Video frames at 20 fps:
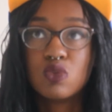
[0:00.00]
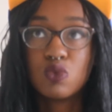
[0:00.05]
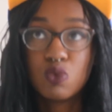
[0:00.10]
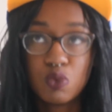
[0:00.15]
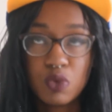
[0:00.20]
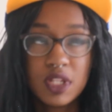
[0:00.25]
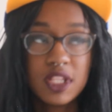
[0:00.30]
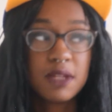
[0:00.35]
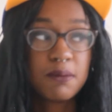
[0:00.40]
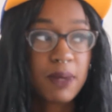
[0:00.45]

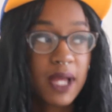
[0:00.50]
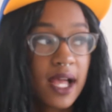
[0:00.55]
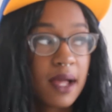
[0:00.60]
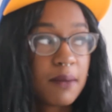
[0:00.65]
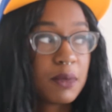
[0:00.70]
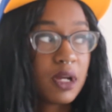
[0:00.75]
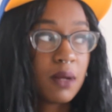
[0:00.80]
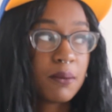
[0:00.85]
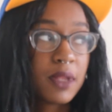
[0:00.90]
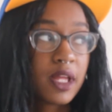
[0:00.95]
really
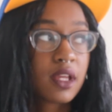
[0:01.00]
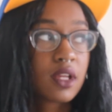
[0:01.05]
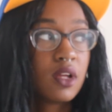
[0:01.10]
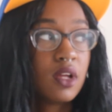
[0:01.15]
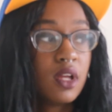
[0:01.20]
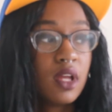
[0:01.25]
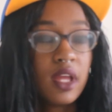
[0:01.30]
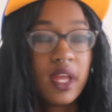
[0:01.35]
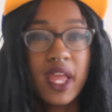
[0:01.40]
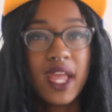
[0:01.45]
bad, but I'm like,
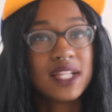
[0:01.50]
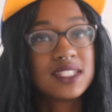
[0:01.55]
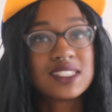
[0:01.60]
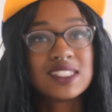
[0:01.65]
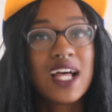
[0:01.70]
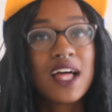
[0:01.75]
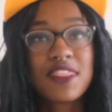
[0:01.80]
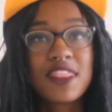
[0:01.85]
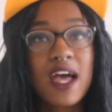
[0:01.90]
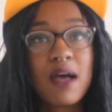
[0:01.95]
it's
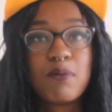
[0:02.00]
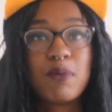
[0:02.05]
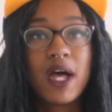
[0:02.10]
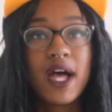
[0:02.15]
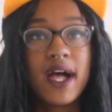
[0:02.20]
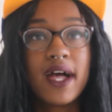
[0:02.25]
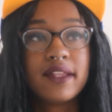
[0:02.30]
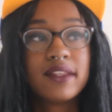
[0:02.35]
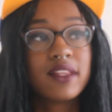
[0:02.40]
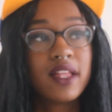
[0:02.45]
not that
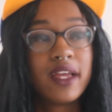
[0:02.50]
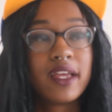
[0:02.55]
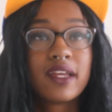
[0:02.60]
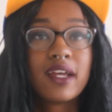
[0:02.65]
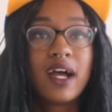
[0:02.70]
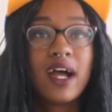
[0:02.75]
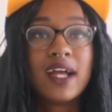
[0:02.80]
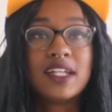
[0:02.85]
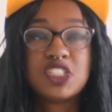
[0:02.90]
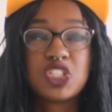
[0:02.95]
bad.
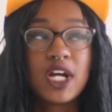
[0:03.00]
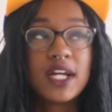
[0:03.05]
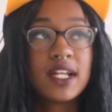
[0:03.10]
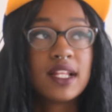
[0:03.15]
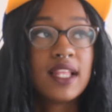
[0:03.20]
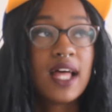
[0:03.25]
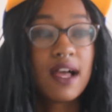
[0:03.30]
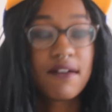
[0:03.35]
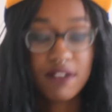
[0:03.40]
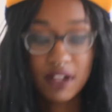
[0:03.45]
Like, I try
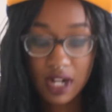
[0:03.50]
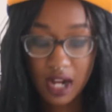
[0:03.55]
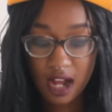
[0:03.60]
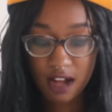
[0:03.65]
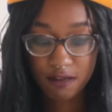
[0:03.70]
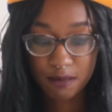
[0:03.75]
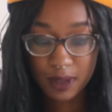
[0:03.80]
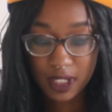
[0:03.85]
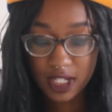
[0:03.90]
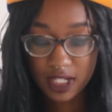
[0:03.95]
to laugh it
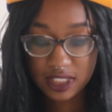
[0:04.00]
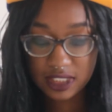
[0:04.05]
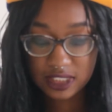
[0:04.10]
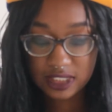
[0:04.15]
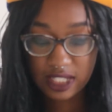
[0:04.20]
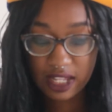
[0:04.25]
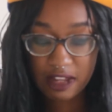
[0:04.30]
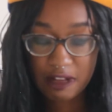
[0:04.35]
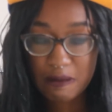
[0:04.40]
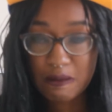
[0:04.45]
off
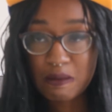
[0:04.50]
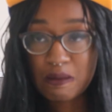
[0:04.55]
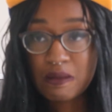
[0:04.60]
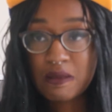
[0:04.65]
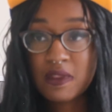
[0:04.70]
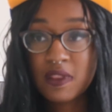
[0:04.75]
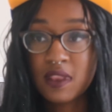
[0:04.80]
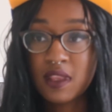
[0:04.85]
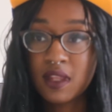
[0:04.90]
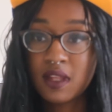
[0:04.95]
because, like,
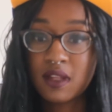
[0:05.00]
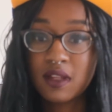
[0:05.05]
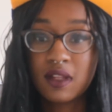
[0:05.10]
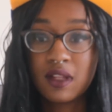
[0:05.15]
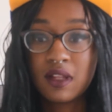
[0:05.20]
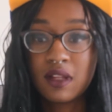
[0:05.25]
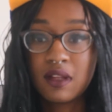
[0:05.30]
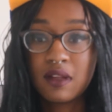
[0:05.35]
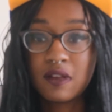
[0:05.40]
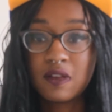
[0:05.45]

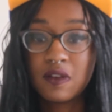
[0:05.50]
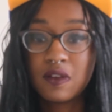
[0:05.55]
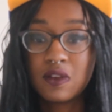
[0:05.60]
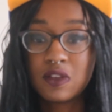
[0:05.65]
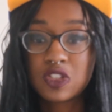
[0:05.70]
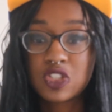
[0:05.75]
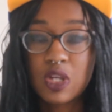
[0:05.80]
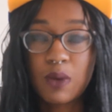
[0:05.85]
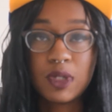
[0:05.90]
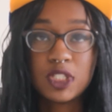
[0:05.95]

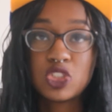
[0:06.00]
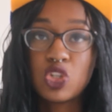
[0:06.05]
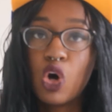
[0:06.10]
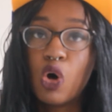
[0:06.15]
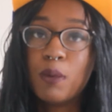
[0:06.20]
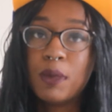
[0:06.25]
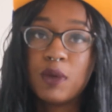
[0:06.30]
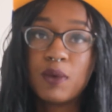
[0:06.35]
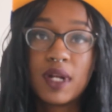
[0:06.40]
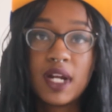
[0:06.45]
someone
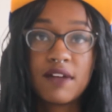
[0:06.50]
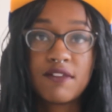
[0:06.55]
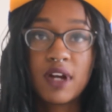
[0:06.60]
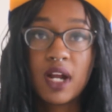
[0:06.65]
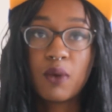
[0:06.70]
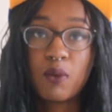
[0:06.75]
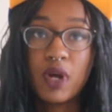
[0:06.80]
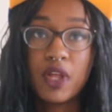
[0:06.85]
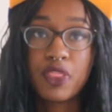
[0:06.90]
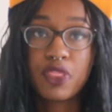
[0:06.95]
told me whatever
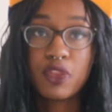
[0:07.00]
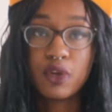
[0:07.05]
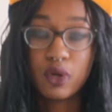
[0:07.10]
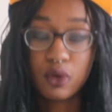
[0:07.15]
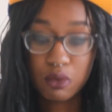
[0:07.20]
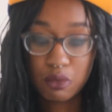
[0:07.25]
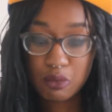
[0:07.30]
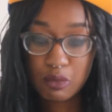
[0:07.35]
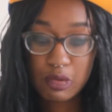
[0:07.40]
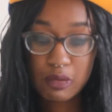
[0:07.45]
I went
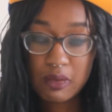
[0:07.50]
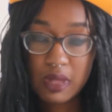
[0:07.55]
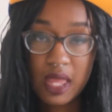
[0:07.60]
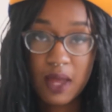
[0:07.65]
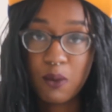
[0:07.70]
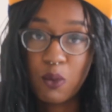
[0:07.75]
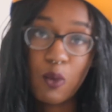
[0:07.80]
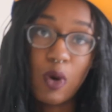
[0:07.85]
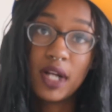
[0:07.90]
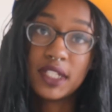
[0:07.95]
through,
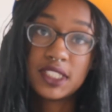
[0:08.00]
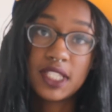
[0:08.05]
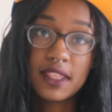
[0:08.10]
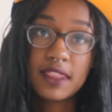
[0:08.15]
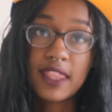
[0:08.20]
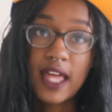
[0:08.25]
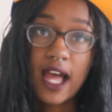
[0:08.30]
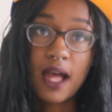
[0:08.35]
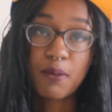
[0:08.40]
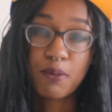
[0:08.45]
it
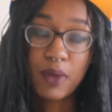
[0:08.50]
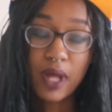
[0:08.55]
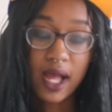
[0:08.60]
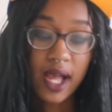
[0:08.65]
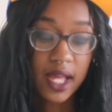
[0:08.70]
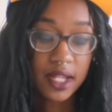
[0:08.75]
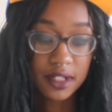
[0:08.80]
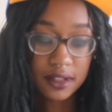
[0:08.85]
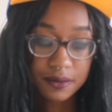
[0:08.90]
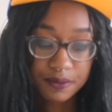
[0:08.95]
wasn't that
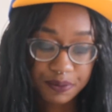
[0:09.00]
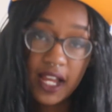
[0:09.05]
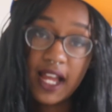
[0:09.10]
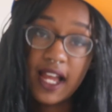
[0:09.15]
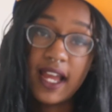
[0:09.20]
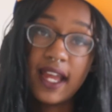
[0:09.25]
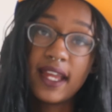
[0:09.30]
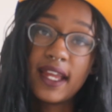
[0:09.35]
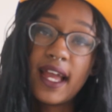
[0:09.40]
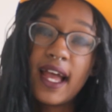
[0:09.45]
bad.
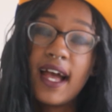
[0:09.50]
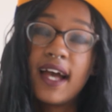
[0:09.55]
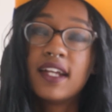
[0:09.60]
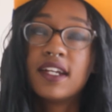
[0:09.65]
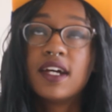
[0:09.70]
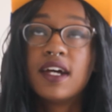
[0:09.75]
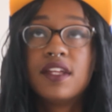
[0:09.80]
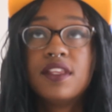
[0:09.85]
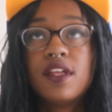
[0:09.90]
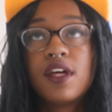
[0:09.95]
I
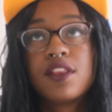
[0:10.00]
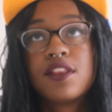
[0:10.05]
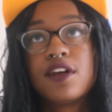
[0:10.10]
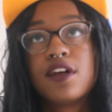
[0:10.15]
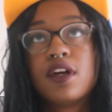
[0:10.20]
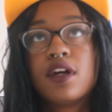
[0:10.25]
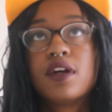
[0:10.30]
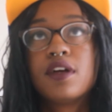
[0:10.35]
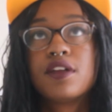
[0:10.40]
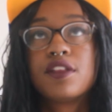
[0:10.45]
had
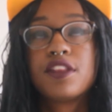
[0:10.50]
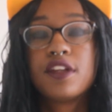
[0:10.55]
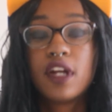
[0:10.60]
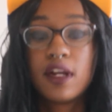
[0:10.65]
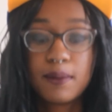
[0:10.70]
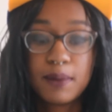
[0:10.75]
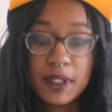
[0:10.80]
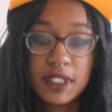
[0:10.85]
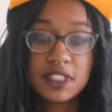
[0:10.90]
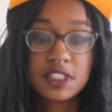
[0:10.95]
another
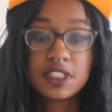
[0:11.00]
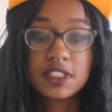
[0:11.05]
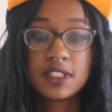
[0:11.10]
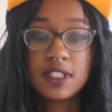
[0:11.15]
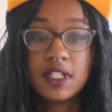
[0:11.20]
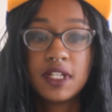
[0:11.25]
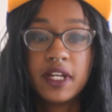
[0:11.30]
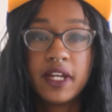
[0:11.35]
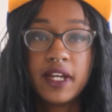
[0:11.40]
therapist